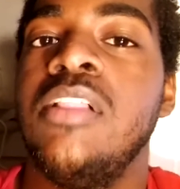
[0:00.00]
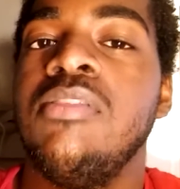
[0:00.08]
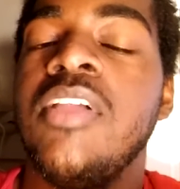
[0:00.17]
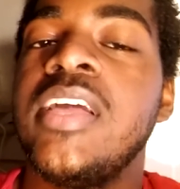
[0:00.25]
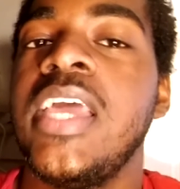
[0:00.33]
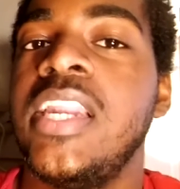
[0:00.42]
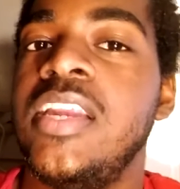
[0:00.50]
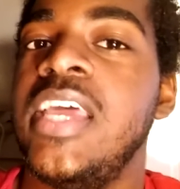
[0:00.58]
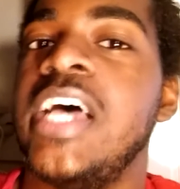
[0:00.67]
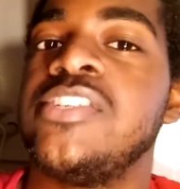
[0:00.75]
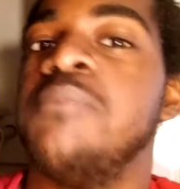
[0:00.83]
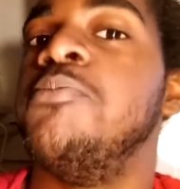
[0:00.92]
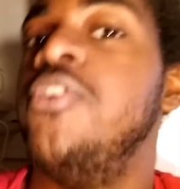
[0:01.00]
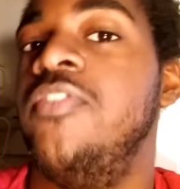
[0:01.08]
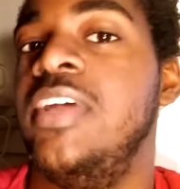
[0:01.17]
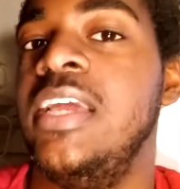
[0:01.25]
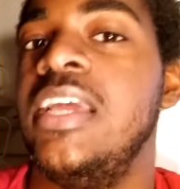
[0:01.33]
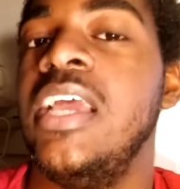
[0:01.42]
look at it as a
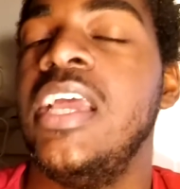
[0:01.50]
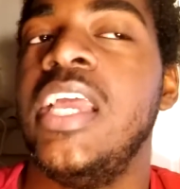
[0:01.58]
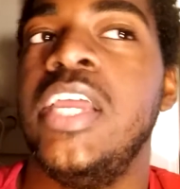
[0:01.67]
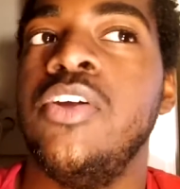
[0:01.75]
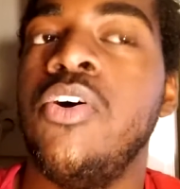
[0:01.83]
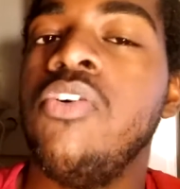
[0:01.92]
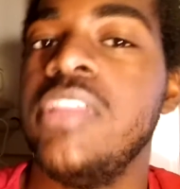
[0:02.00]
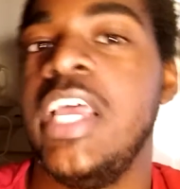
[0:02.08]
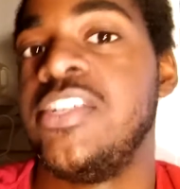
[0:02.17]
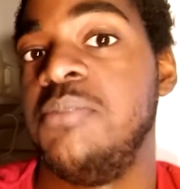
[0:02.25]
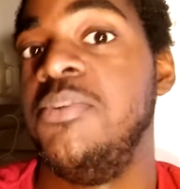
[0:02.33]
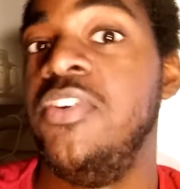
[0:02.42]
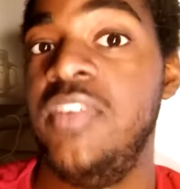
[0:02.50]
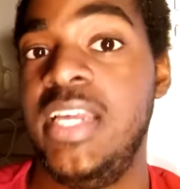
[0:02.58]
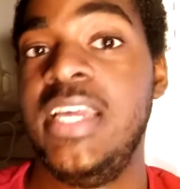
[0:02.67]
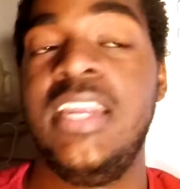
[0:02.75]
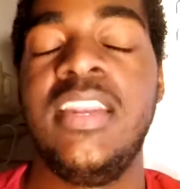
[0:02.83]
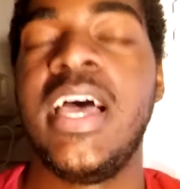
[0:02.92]
movie and only as a
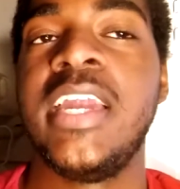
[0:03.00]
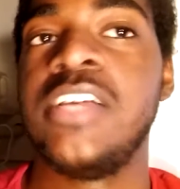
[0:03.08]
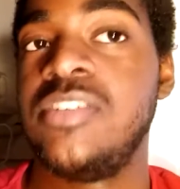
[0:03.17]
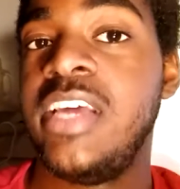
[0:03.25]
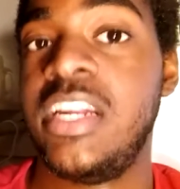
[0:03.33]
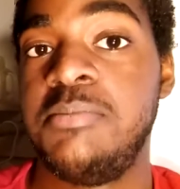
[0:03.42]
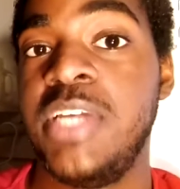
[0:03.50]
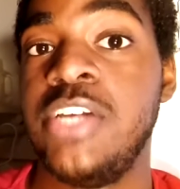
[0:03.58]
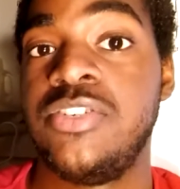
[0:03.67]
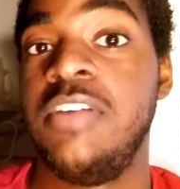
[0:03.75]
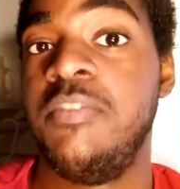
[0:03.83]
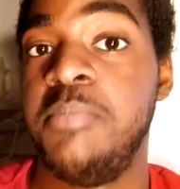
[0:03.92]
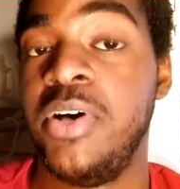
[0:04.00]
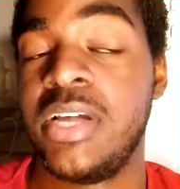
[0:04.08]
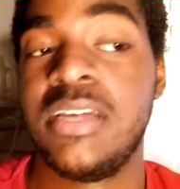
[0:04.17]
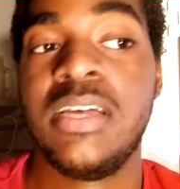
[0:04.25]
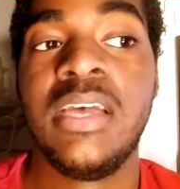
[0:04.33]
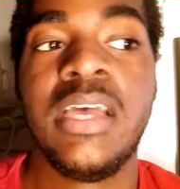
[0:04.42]
movie, and not as an adaptation of a
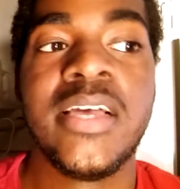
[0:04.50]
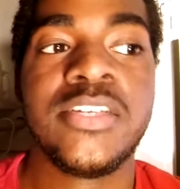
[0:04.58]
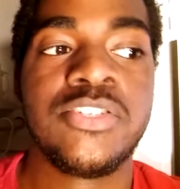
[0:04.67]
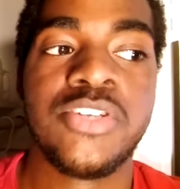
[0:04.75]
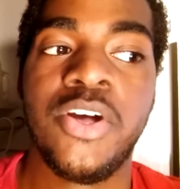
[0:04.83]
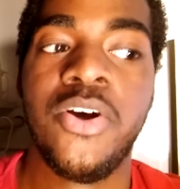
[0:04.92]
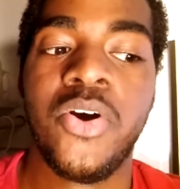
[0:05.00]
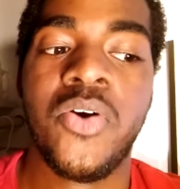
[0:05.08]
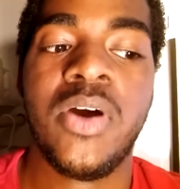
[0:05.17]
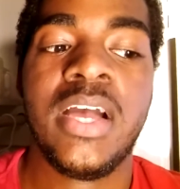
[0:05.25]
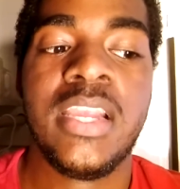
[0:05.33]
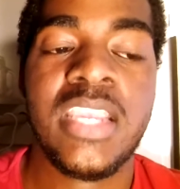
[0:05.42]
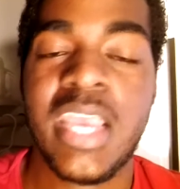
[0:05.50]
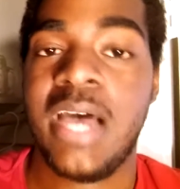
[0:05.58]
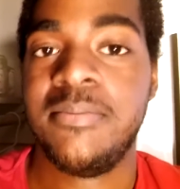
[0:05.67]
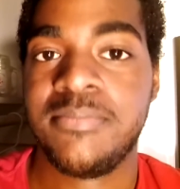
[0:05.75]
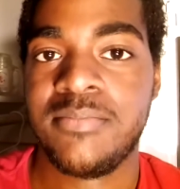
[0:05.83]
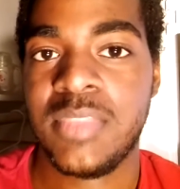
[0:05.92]
book. So yeah.